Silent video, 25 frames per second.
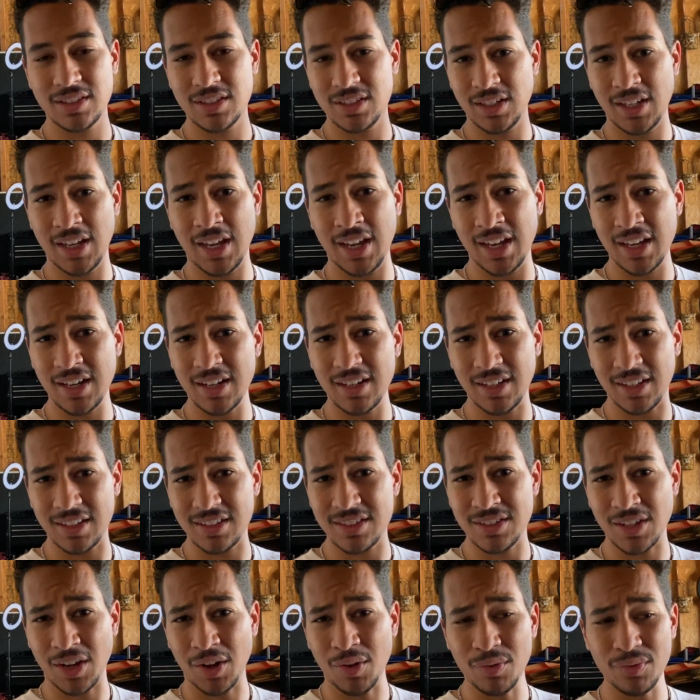kit
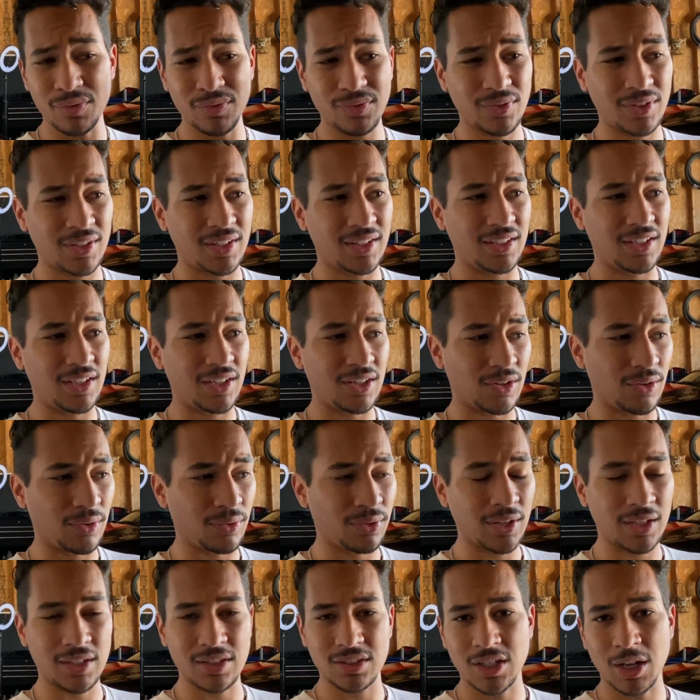itself and, you know,
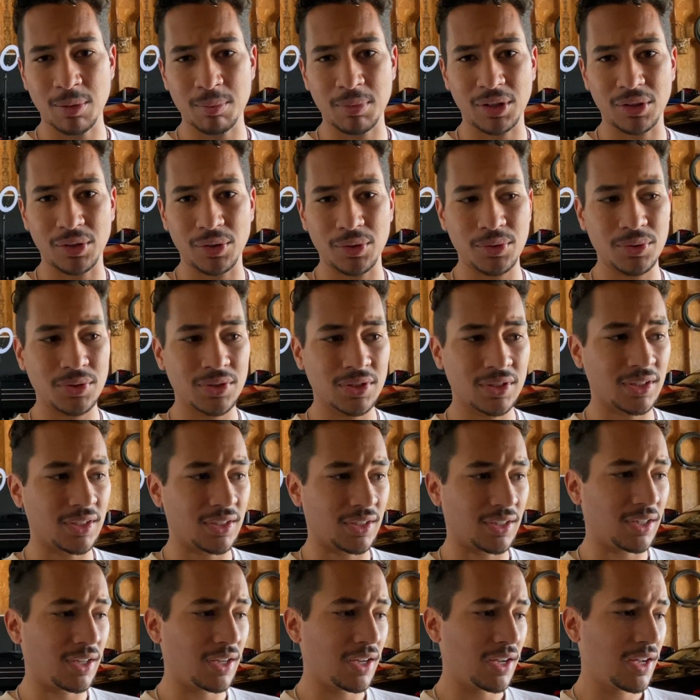things coming loose,
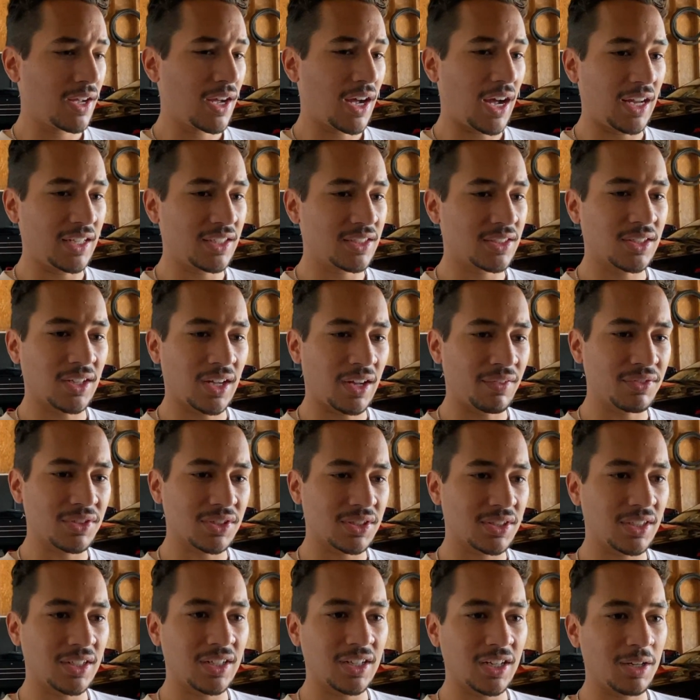and I still haven't
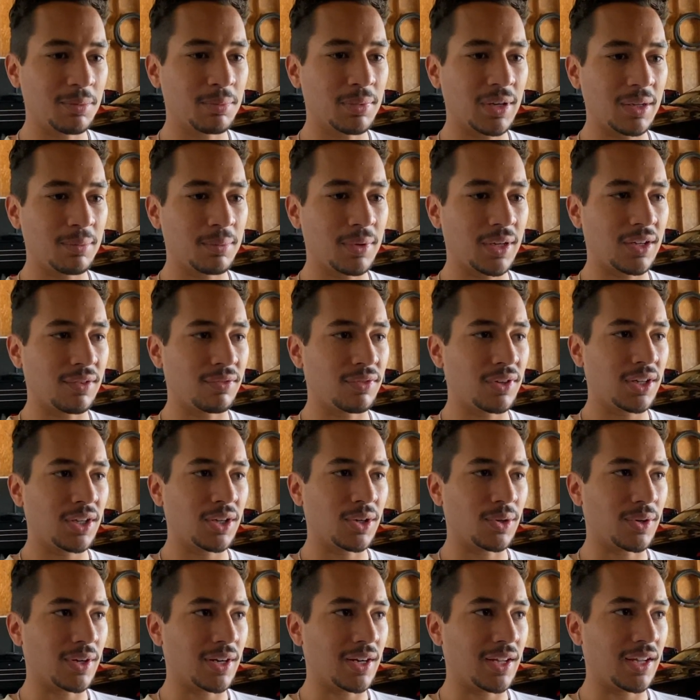seen anybody make a
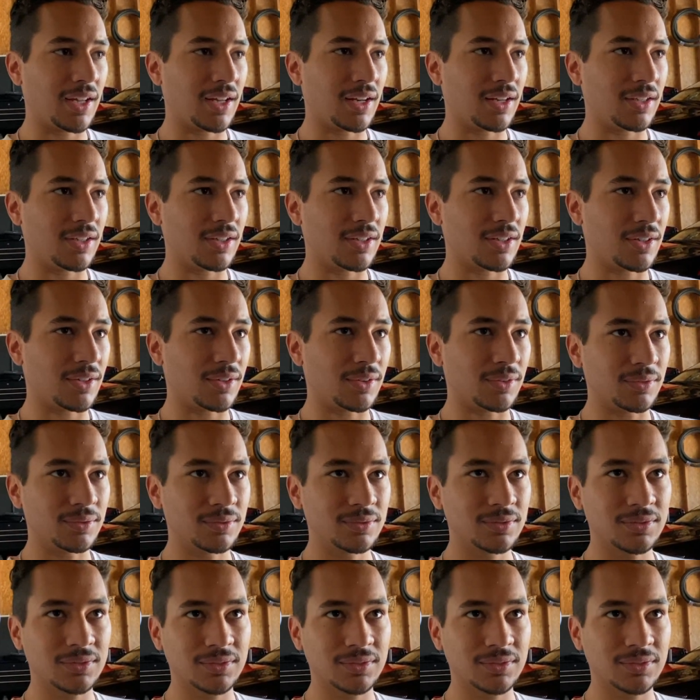video on it. And, you know,